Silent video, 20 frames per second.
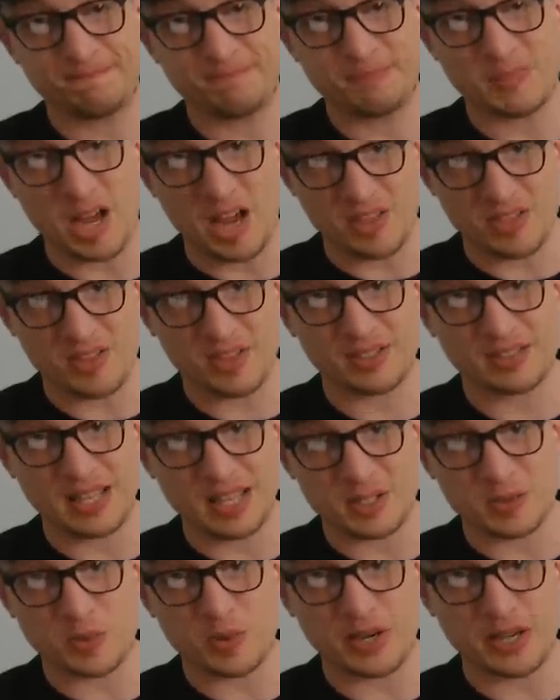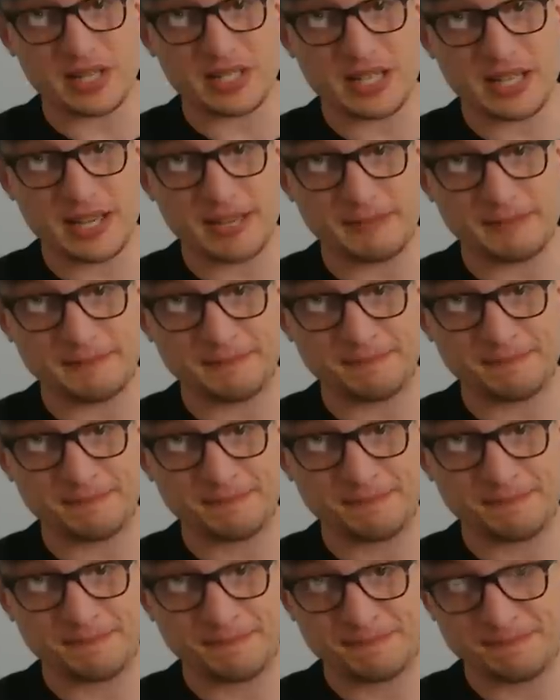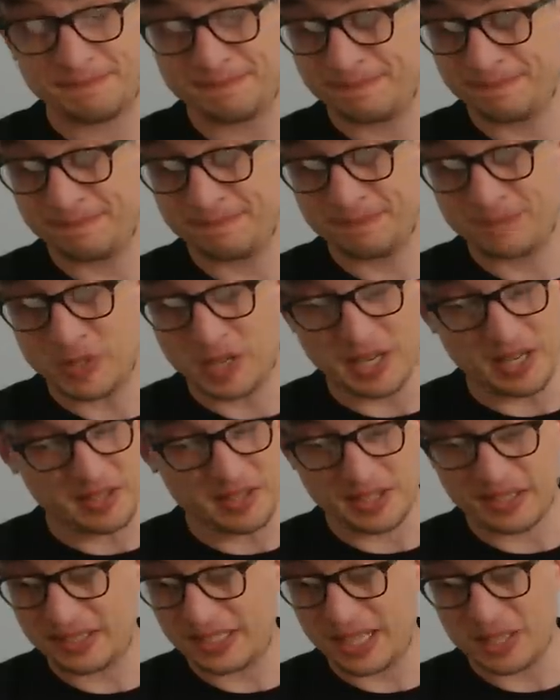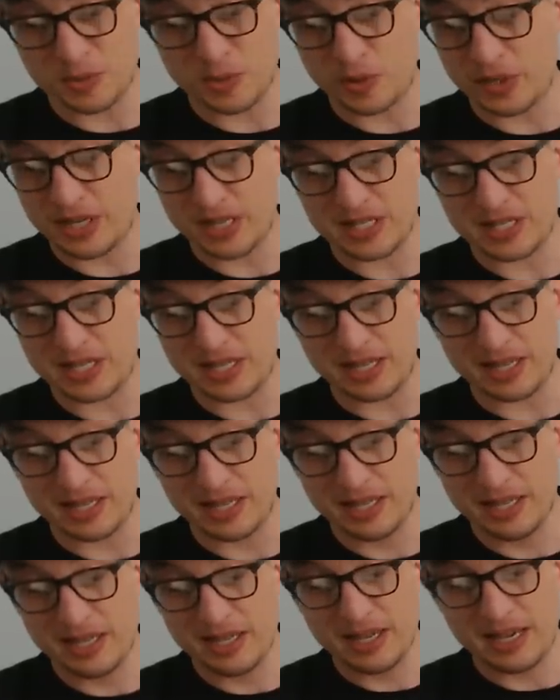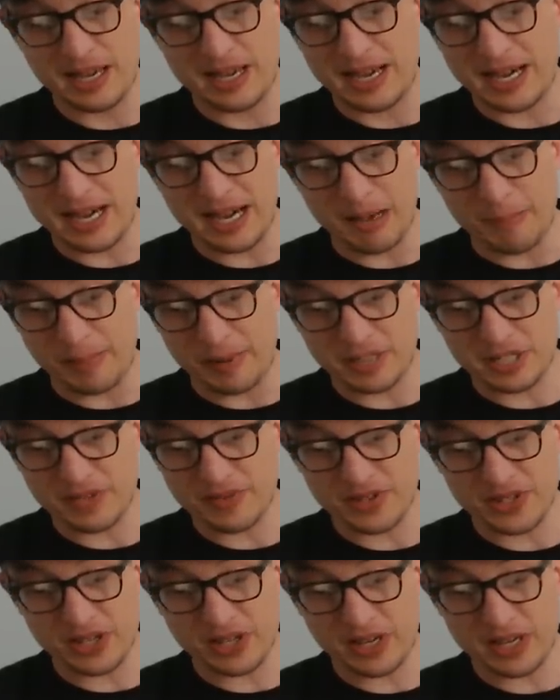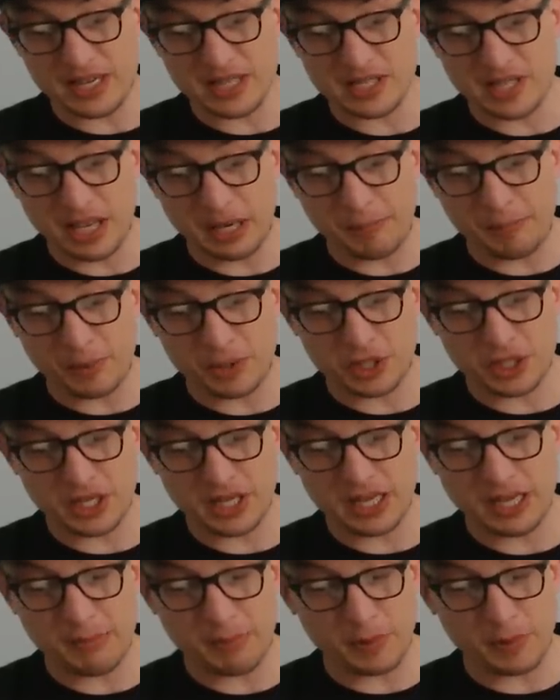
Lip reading: I think that's why he's there. A bunch of other guys like Boshier.